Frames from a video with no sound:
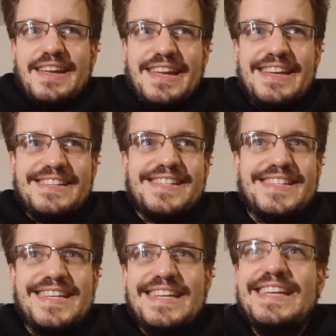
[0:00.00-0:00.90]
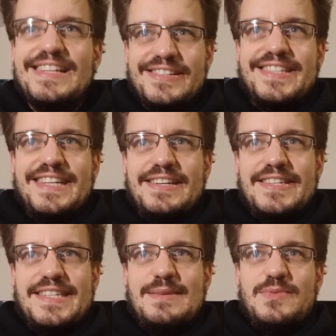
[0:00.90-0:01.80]
he still
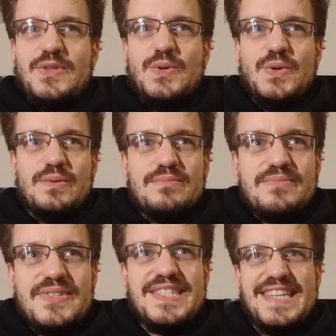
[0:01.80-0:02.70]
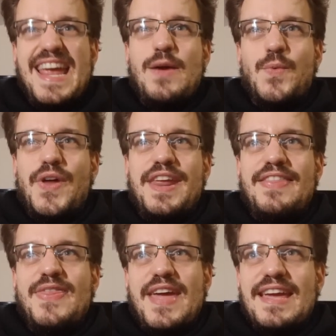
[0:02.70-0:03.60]
seemed to say what he
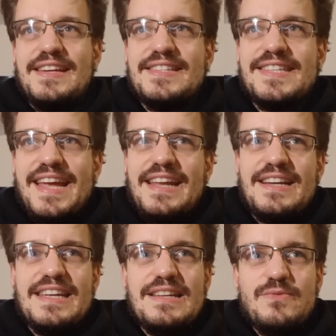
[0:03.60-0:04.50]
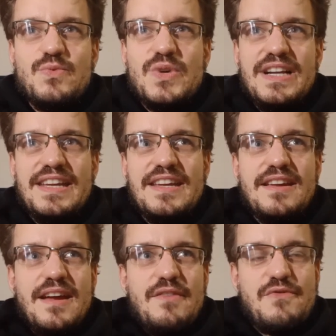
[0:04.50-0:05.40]
thinks, and he was
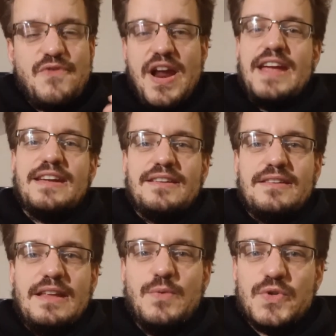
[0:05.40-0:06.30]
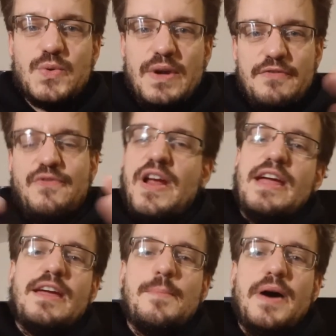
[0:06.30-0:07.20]
really
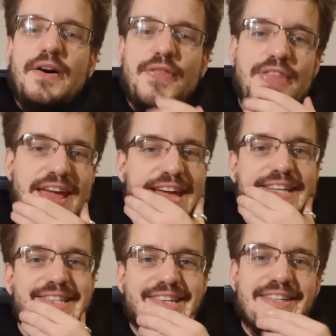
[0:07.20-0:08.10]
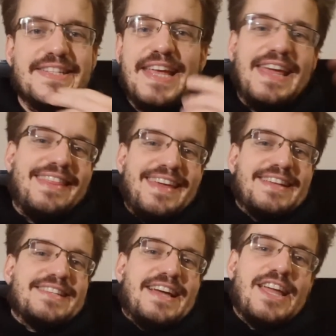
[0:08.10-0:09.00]
frank about things and saying
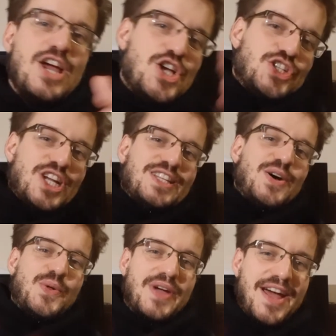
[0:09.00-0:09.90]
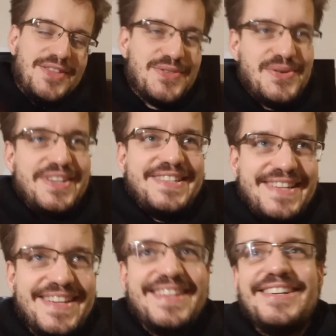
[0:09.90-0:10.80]
things like shithole countries,
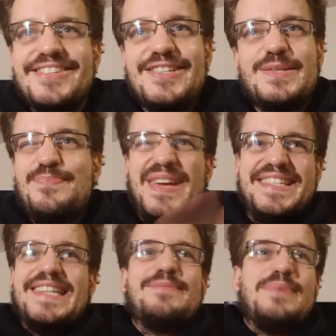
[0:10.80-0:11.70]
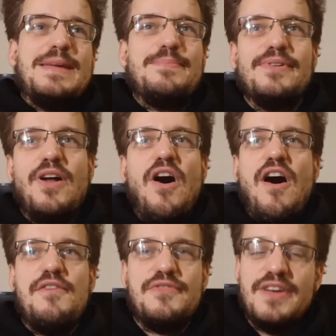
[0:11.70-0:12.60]
you know, just pissing people
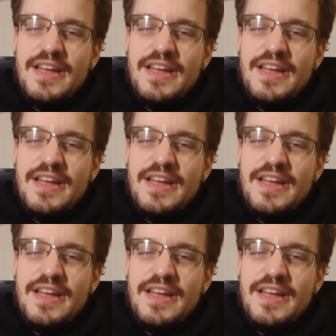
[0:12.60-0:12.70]
off